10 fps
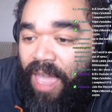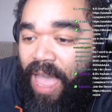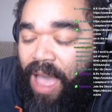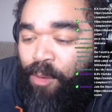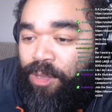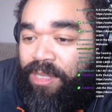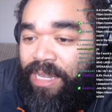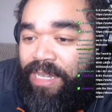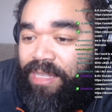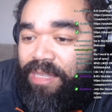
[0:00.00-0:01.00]
I would
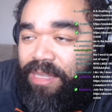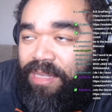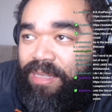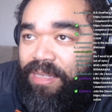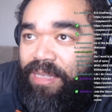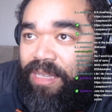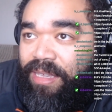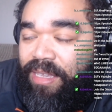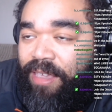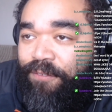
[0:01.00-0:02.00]
think
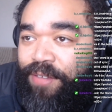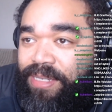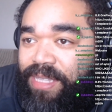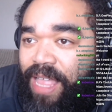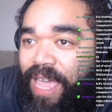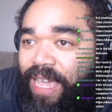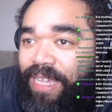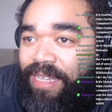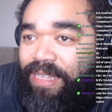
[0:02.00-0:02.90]
if it's like,